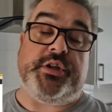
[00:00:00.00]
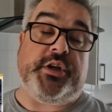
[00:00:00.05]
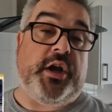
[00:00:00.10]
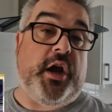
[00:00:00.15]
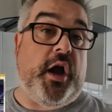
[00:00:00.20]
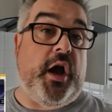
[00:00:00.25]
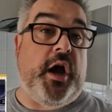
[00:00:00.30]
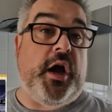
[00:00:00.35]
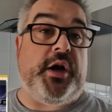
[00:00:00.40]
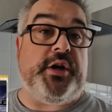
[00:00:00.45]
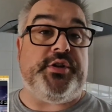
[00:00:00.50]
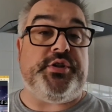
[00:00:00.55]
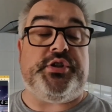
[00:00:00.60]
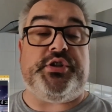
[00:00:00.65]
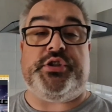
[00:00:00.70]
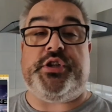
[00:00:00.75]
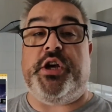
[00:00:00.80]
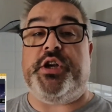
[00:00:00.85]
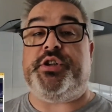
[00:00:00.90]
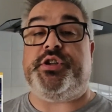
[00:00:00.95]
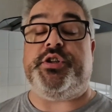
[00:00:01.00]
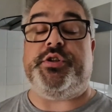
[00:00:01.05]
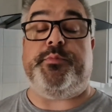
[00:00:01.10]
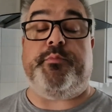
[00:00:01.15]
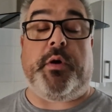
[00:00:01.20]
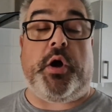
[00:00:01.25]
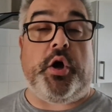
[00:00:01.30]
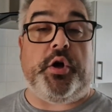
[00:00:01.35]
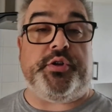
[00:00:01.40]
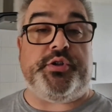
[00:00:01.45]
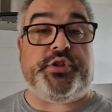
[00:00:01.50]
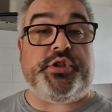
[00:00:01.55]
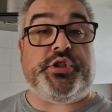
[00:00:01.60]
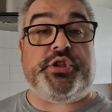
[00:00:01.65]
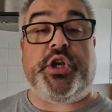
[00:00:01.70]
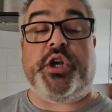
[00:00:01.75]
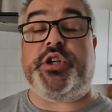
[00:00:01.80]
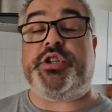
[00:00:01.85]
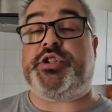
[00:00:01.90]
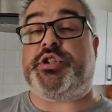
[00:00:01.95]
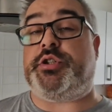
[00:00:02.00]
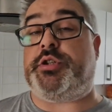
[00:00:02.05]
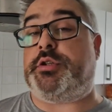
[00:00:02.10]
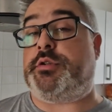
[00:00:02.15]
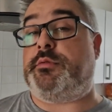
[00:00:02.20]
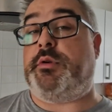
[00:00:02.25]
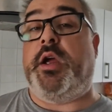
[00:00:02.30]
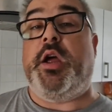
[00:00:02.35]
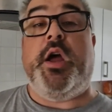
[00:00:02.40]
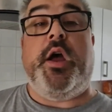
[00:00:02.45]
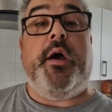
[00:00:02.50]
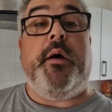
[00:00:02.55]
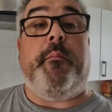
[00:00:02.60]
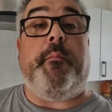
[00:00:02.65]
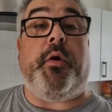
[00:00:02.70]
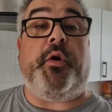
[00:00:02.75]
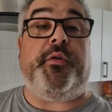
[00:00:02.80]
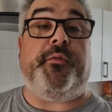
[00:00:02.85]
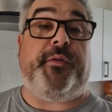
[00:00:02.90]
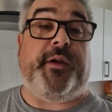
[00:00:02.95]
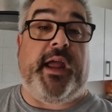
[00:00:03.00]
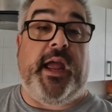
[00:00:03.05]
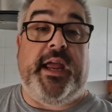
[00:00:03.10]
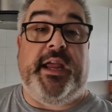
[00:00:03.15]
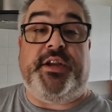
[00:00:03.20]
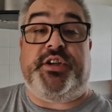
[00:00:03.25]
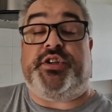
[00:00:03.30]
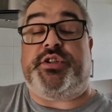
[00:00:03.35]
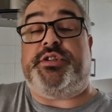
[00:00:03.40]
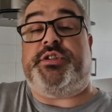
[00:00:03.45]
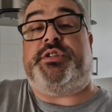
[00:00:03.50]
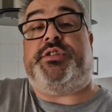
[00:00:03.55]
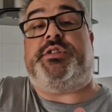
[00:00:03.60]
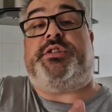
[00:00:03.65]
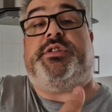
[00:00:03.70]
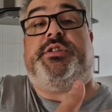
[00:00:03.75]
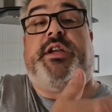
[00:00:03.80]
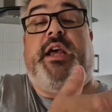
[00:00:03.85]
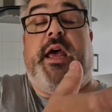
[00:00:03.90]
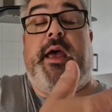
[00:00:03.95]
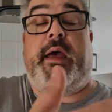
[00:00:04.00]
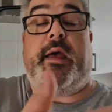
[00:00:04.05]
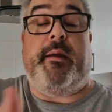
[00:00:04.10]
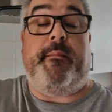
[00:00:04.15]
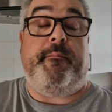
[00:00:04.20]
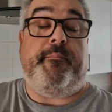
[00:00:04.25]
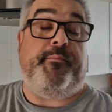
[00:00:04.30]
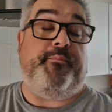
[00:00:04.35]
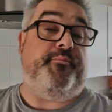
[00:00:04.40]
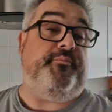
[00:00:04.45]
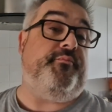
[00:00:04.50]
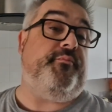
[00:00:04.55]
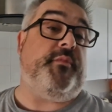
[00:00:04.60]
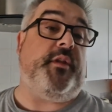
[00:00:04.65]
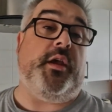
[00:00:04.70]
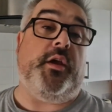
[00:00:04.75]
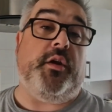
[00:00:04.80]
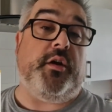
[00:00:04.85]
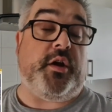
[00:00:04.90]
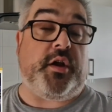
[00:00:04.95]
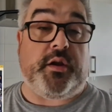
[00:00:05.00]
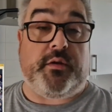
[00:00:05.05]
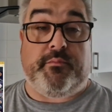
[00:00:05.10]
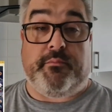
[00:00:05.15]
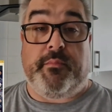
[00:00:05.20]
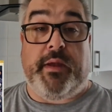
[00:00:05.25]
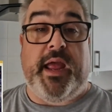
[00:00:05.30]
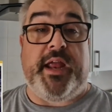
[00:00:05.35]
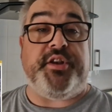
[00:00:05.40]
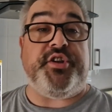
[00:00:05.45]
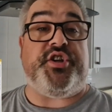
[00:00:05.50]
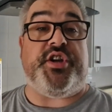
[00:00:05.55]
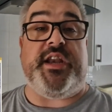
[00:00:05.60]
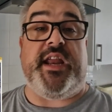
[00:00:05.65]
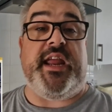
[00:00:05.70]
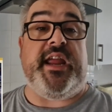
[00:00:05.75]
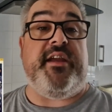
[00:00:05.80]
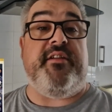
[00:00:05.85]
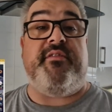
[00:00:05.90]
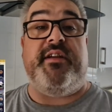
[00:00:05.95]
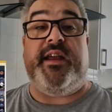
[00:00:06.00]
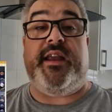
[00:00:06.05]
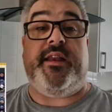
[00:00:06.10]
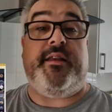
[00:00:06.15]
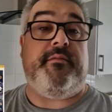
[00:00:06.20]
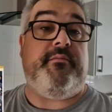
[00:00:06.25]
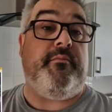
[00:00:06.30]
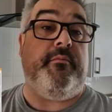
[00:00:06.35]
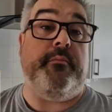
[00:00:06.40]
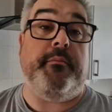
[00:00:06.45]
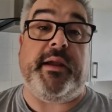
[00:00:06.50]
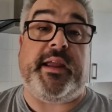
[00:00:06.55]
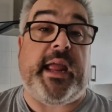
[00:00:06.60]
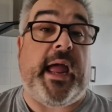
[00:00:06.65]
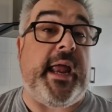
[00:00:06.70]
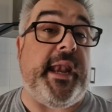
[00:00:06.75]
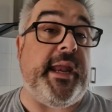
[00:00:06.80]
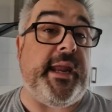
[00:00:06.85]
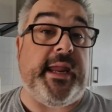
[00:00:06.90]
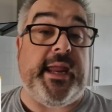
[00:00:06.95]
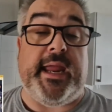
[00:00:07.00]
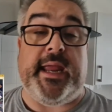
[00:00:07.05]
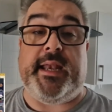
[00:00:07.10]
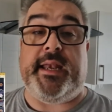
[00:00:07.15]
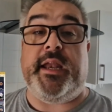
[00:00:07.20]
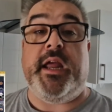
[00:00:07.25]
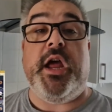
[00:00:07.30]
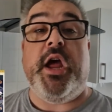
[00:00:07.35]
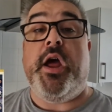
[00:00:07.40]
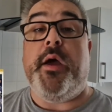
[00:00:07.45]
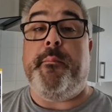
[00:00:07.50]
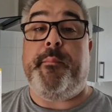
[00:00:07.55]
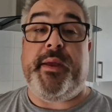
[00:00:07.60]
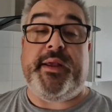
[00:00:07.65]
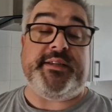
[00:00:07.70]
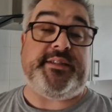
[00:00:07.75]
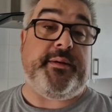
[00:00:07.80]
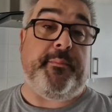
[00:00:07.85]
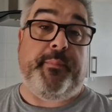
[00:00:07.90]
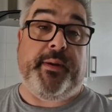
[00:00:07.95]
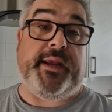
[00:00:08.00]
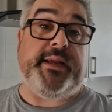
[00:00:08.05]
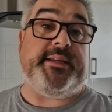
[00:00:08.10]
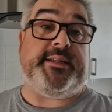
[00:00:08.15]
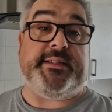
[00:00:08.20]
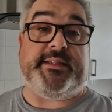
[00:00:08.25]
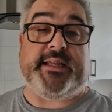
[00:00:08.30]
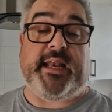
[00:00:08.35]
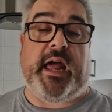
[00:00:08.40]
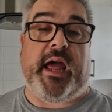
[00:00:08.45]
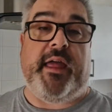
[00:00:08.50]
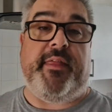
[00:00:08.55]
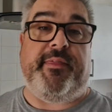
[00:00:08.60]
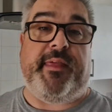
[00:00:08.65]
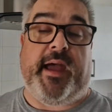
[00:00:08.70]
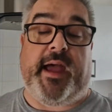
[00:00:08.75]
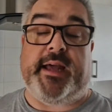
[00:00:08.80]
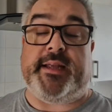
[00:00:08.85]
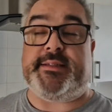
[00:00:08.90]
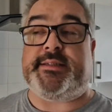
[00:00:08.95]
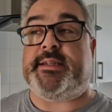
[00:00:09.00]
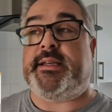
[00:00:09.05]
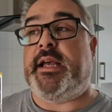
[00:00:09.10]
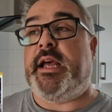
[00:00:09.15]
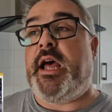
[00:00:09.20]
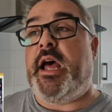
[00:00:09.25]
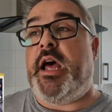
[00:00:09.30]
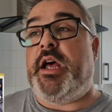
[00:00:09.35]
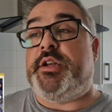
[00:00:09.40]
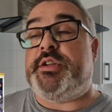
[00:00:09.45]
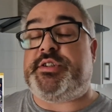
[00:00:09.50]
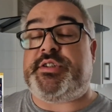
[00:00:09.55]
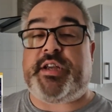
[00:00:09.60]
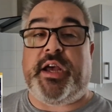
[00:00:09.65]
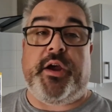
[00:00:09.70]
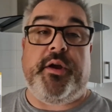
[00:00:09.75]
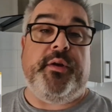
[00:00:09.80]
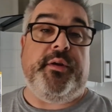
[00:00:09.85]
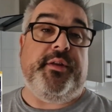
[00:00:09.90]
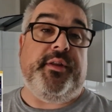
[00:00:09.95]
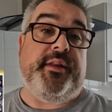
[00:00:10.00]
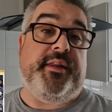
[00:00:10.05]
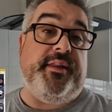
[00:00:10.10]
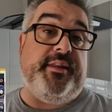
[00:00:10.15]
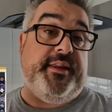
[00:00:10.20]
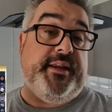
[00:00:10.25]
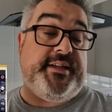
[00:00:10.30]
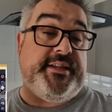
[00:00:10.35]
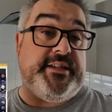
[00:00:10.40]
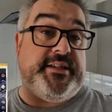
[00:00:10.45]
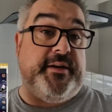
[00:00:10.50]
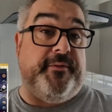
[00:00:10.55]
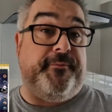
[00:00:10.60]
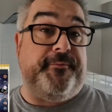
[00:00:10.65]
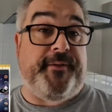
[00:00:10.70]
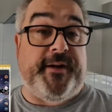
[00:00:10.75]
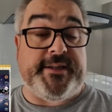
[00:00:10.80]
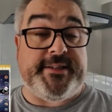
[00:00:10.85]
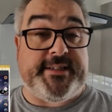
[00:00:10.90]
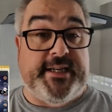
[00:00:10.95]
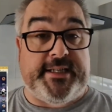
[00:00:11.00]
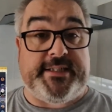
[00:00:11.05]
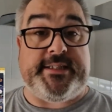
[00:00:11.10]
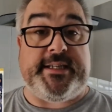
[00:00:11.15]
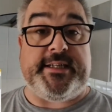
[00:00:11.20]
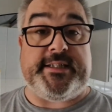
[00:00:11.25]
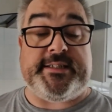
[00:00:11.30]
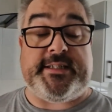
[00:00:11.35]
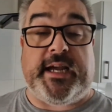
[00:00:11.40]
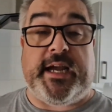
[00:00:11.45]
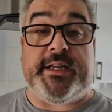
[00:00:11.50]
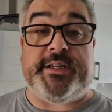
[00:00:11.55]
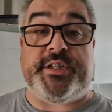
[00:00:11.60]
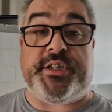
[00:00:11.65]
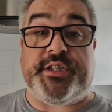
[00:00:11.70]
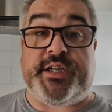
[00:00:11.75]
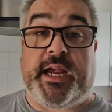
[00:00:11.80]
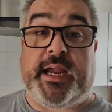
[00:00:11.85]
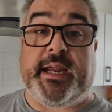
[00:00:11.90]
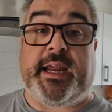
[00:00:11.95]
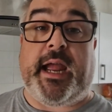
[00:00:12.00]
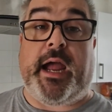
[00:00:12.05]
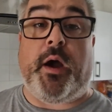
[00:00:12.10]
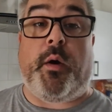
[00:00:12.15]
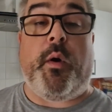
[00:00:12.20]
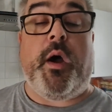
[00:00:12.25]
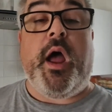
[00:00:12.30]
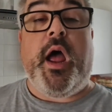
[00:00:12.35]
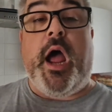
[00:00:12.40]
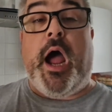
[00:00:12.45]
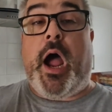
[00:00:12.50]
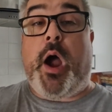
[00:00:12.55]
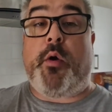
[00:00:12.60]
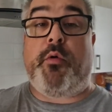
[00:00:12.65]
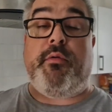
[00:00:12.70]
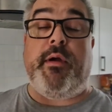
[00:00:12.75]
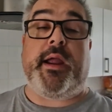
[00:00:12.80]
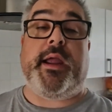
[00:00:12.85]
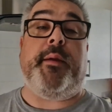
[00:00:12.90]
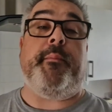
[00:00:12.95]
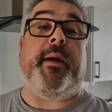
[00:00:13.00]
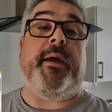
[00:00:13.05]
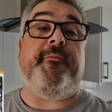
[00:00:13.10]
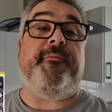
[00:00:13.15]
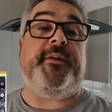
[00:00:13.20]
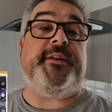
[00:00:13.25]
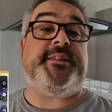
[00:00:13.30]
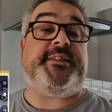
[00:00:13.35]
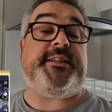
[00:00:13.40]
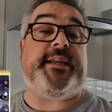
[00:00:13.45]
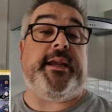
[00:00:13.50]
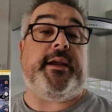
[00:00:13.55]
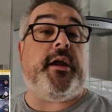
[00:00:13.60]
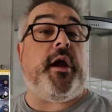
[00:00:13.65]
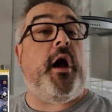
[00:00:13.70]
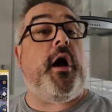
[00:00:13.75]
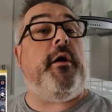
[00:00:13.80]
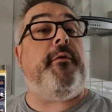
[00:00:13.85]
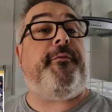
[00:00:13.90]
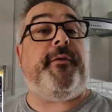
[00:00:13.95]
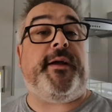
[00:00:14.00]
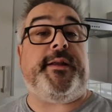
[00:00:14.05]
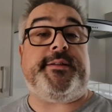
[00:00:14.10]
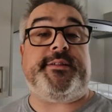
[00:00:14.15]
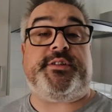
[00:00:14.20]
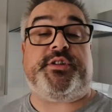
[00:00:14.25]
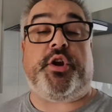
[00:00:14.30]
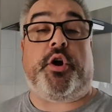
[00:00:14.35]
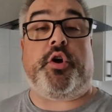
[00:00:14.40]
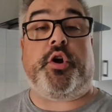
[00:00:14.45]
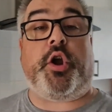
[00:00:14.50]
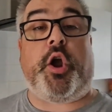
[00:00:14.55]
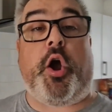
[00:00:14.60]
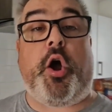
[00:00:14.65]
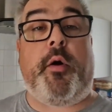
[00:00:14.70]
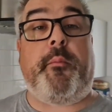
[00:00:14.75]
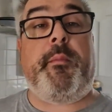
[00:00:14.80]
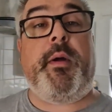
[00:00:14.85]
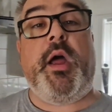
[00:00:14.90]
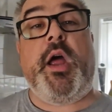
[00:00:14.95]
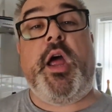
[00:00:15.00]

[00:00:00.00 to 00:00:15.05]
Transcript: cars, certain mods, certain modifications, engineering, mechanicking, bits and pieces like that. So this is a fantastic site to check out. I would recommend visiting carfans.com.